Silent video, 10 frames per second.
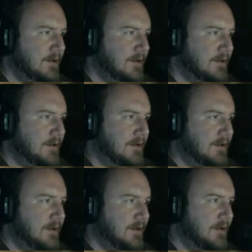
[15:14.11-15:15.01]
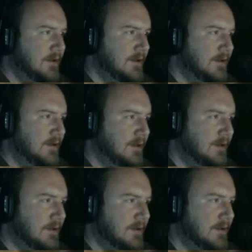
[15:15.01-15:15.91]

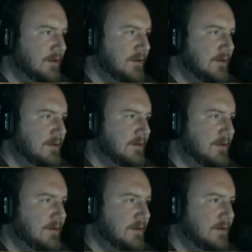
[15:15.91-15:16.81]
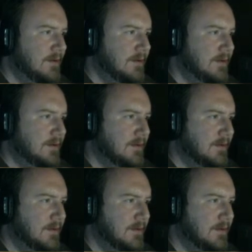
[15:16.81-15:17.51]
Nobody speaks.